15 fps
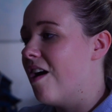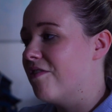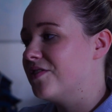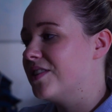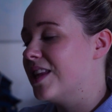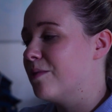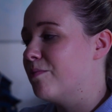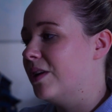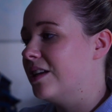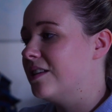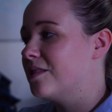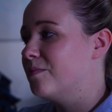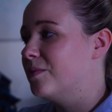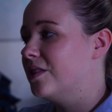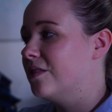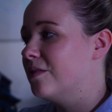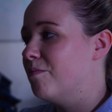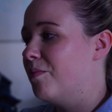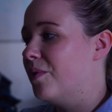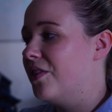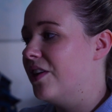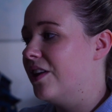after that
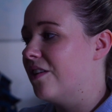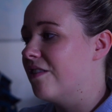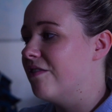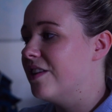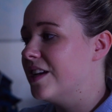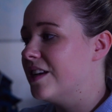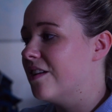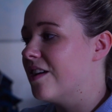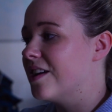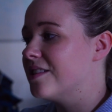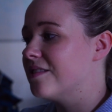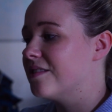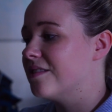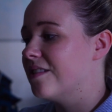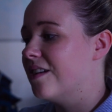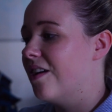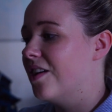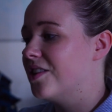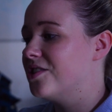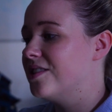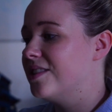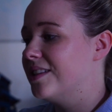placement, but then I realised
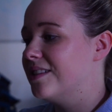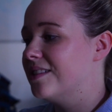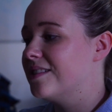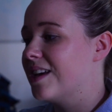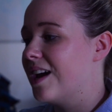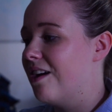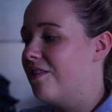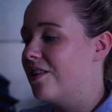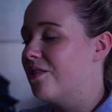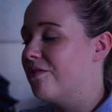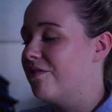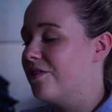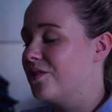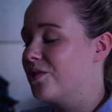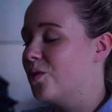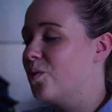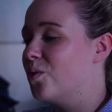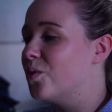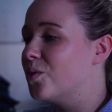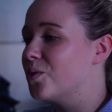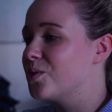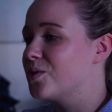I just needed to carry on through the
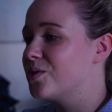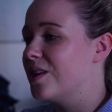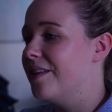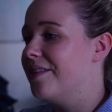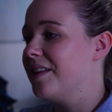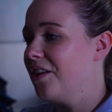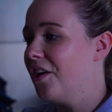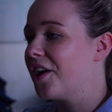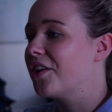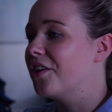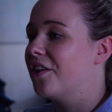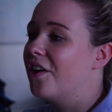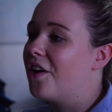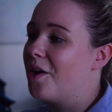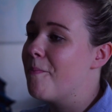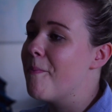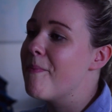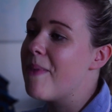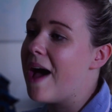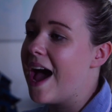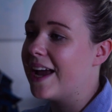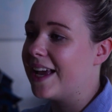course and then I could go
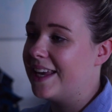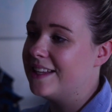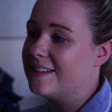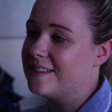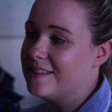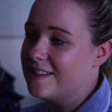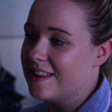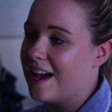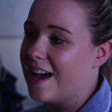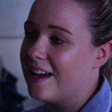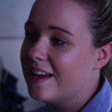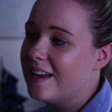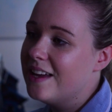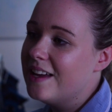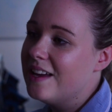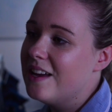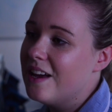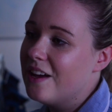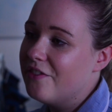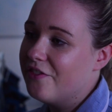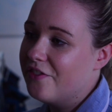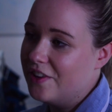back into that
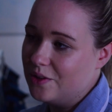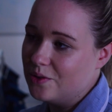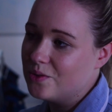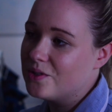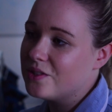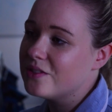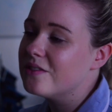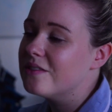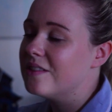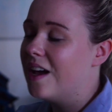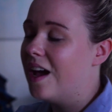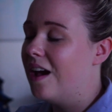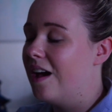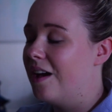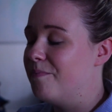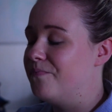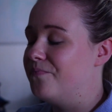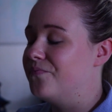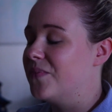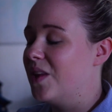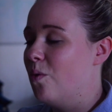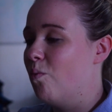field
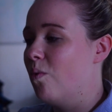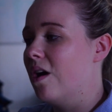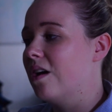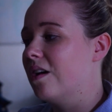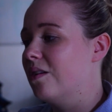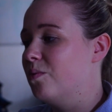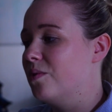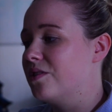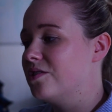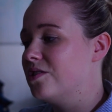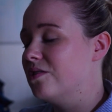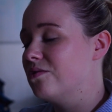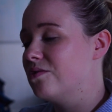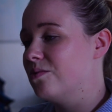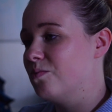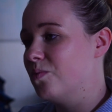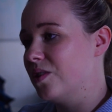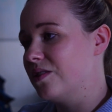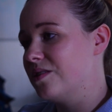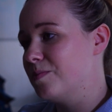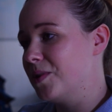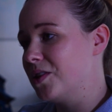and work with children
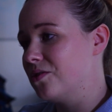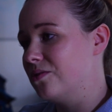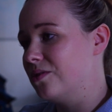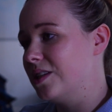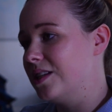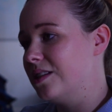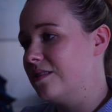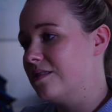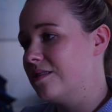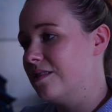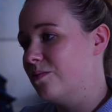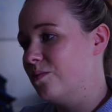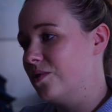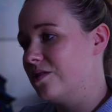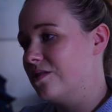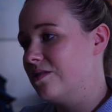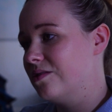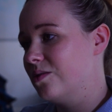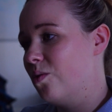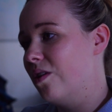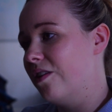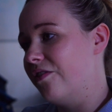with special needs
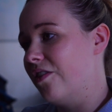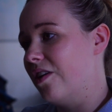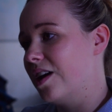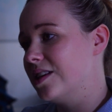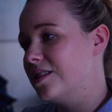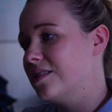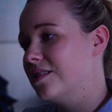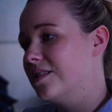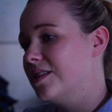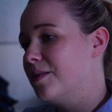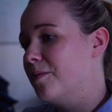once qualified.